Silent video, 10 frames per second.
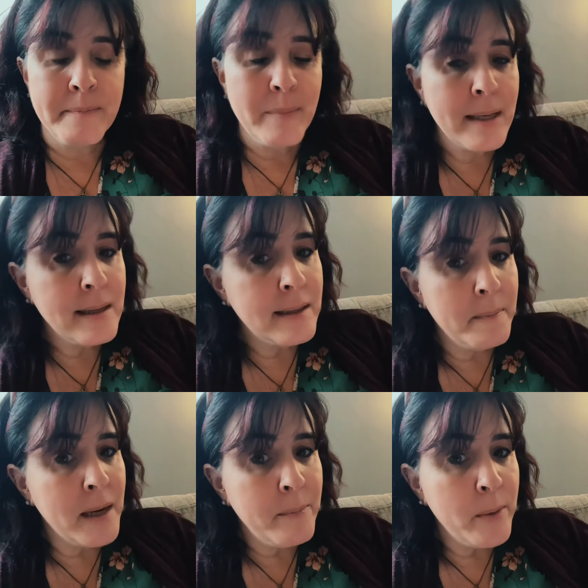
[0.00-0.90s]
Because
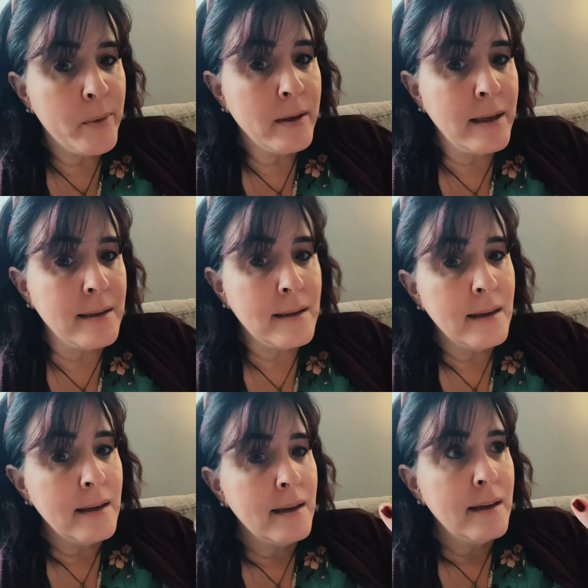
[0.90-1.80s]
it might be brilliant.
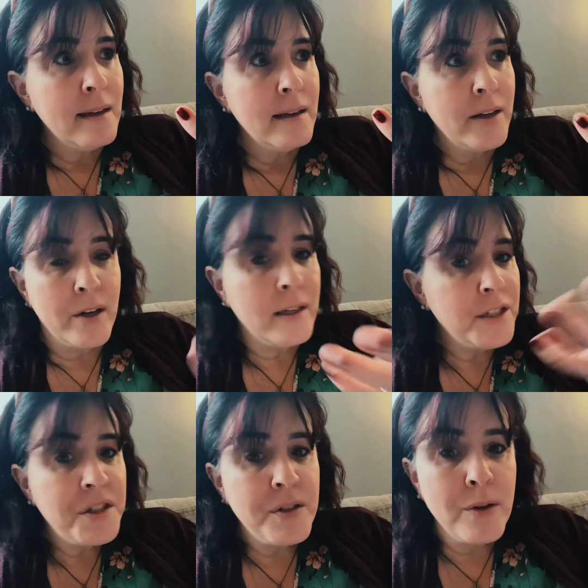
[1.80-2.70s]

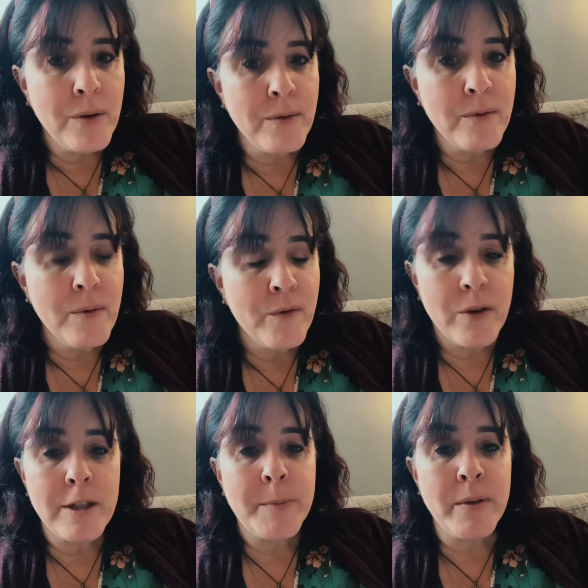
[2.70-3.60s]
Uranus is known
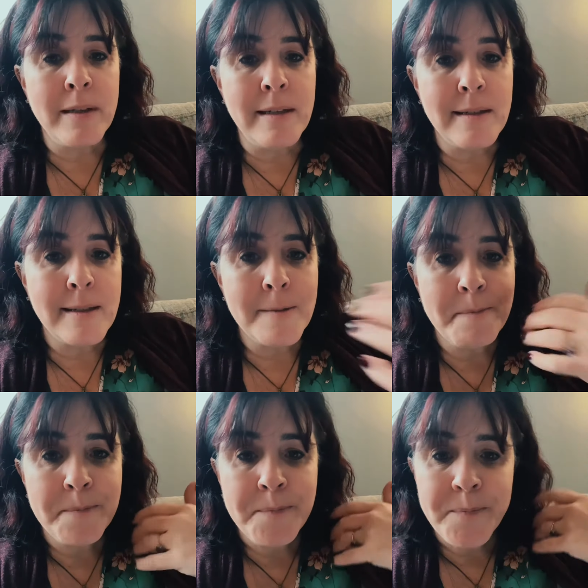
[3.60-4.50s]
for its brilliance.
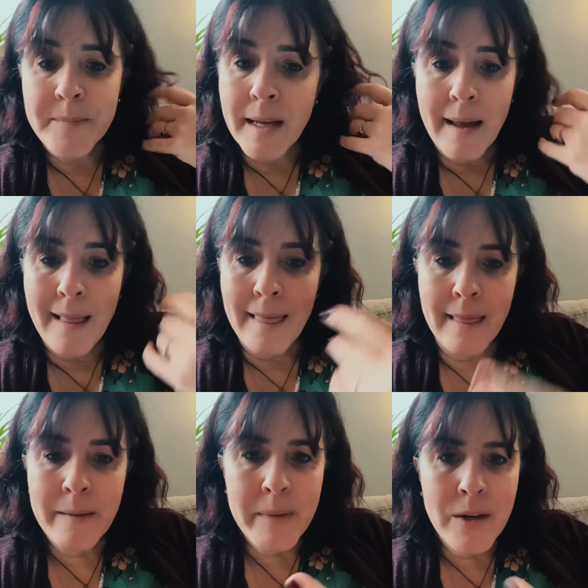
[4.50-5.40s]

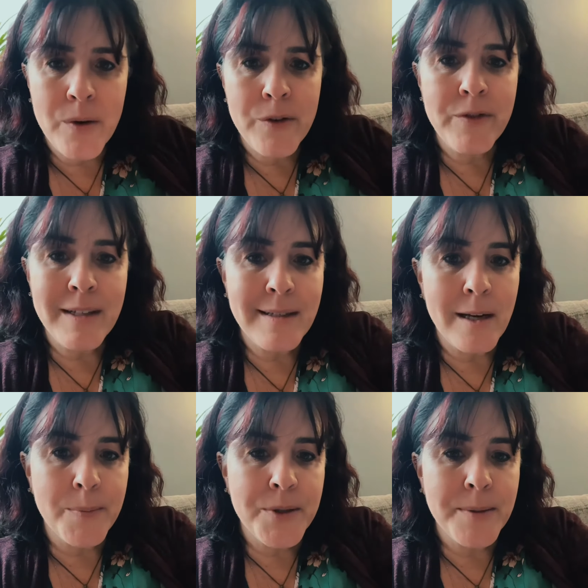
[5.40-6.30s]
Let me know if this
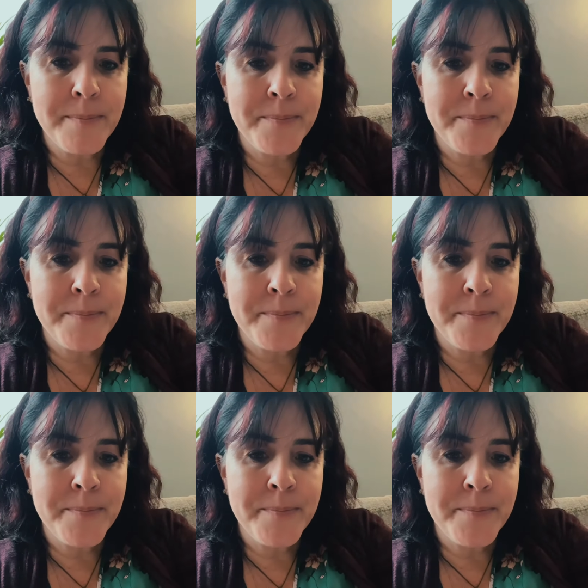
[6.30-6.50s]
helps.